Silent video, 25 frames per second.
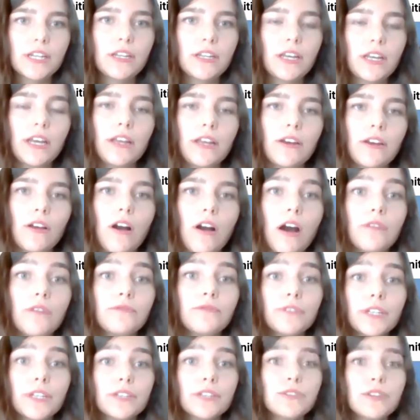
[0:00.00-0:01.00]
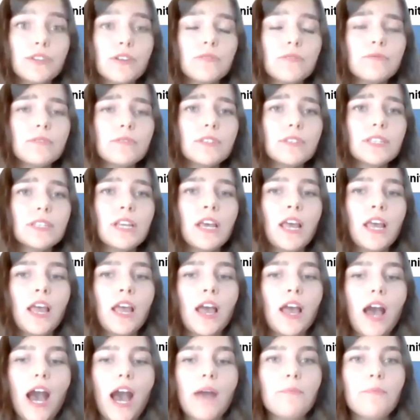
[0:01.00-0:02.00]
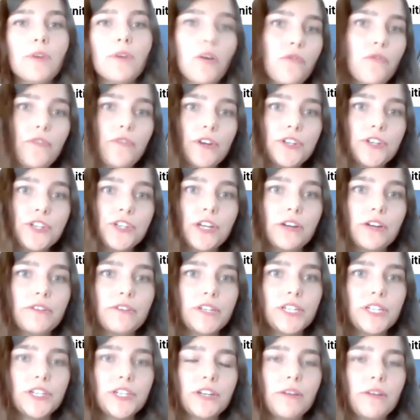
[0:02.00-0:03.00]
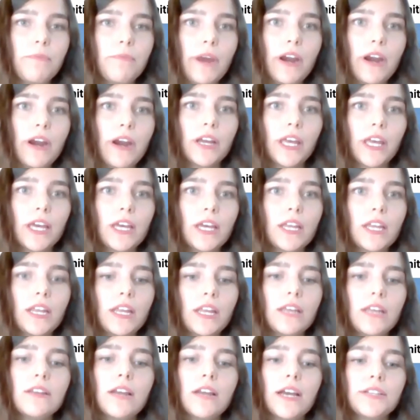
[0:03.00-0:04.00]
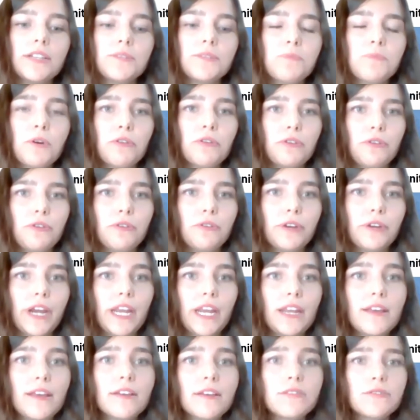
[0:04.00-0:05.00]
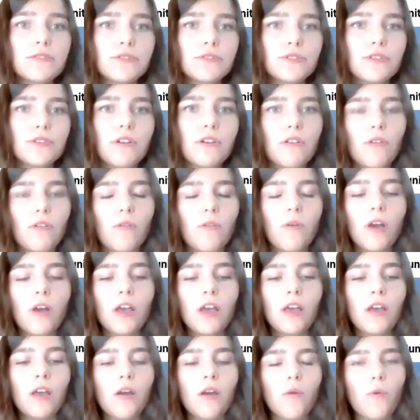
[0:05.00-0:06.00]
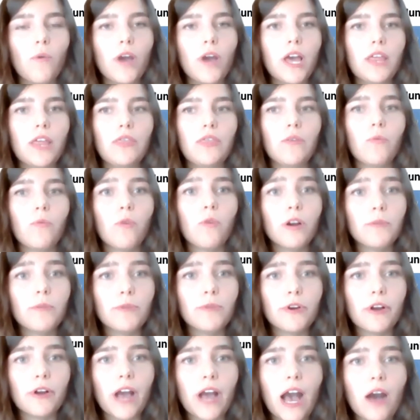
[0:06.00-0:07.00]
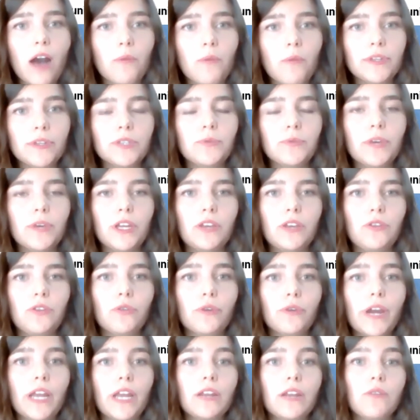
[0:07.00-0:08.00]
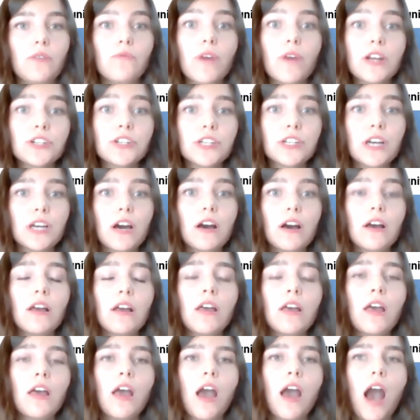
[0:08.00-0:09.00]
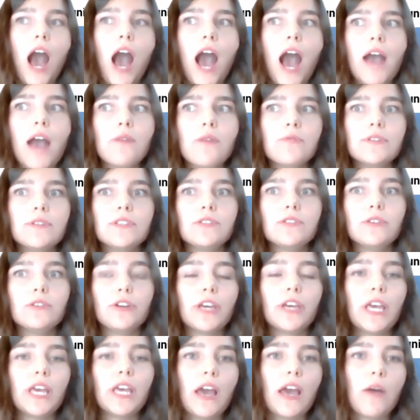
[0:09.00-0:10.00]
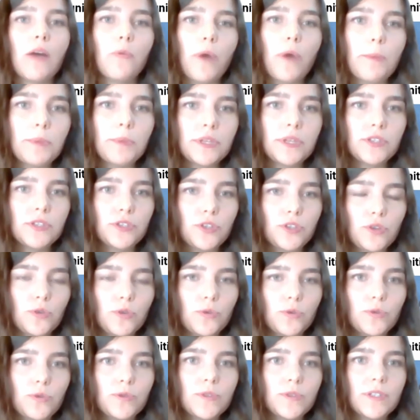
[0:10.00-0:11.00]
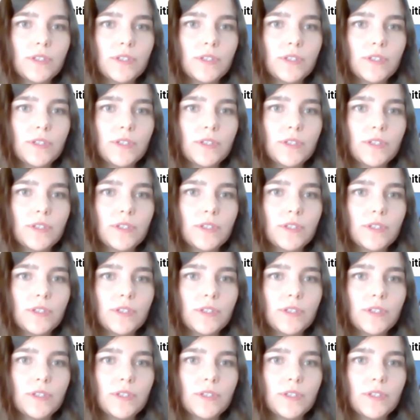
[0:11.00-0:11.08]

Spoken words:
in conflict zones. I'm a first generation American and I spoke Ukrainian. So when the war broke out between Ukraine and Russia, I was looking at weapons used